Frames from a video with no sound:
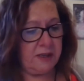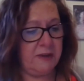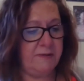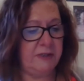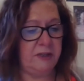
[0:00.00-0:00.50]

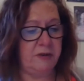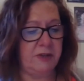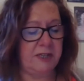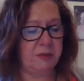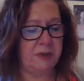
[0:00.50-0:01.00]
think of it,
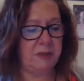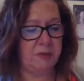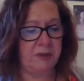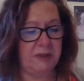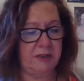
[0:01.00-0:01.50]
that's why it's
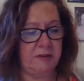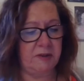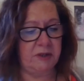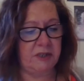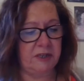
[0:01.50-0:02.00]
really
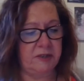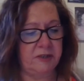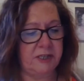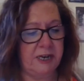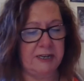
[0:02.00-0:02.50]
good to
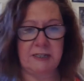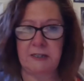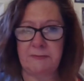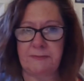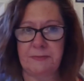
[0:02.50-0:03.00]

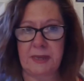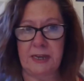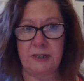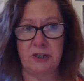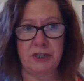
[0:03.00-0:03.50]
understand
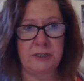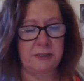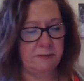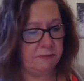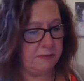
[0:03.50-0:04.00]

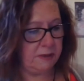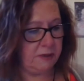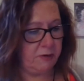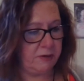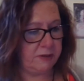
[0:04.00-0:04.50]
energies and
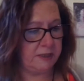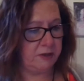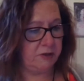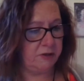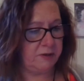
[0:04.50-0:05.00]
the oils that
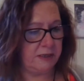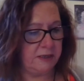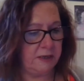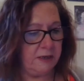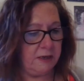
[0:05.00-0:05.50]
you're using.
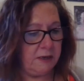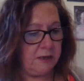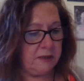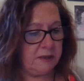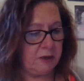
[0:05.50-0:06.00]

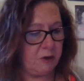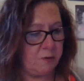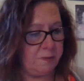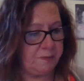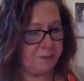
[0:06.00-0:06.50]

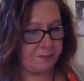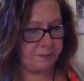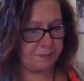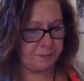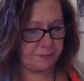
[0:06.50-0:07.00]
So
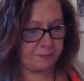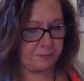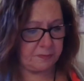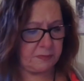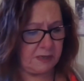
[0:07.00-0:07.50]

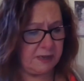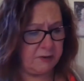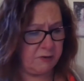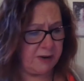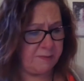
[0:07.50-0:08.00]
a
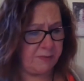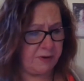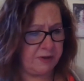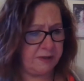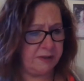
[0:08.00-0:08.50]
great
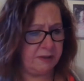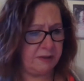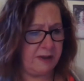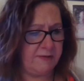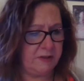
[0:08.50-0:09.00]
book.
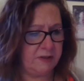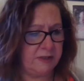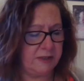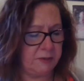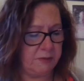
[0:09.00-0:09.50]
I haven't looked
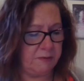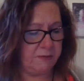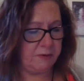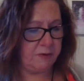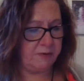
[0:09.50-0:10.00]
at this one
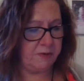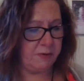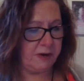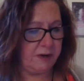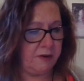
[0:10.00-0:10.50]
for a
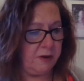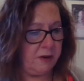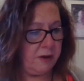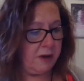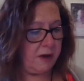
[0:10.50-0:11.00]
while.
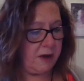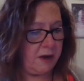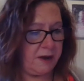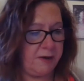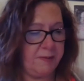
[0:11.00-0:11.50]

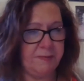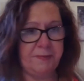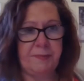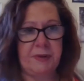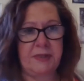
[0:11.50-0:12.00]

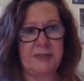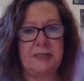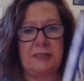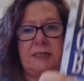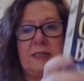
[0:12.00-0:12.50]
But this
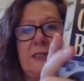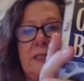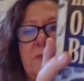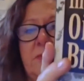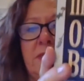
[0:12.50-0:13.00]
is a